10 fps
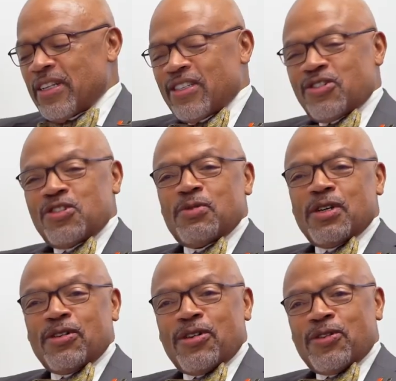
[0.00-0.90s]
this has
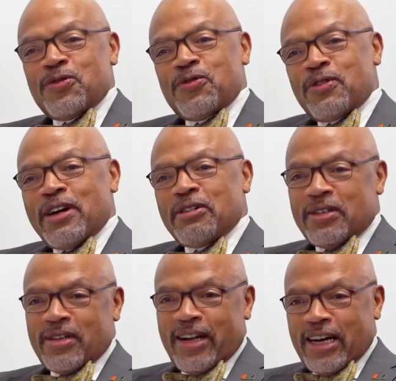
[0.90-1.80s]
been a very
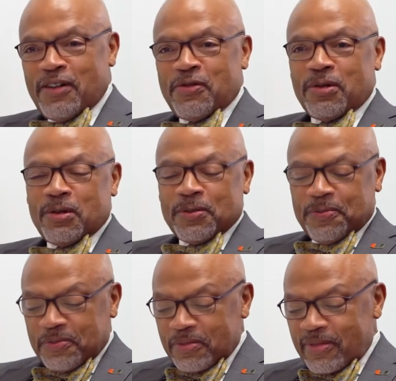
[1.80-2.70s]
delightful
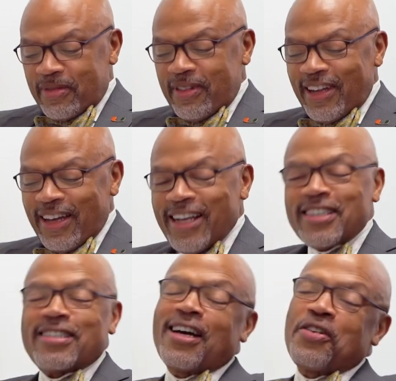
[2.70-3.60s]

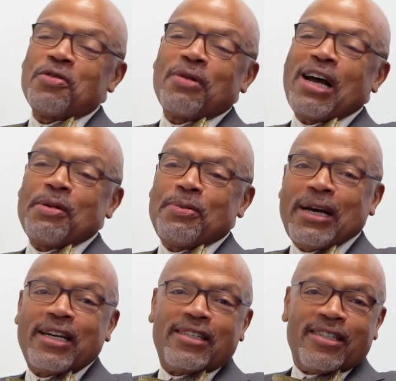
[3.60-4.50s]
Inside Humanizing
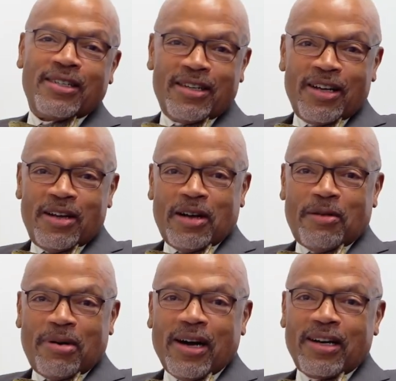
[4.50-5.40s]
Medicine
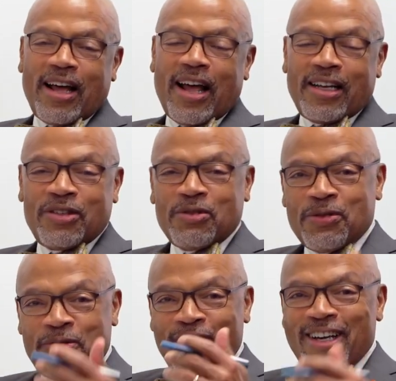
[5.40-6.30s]
podcast with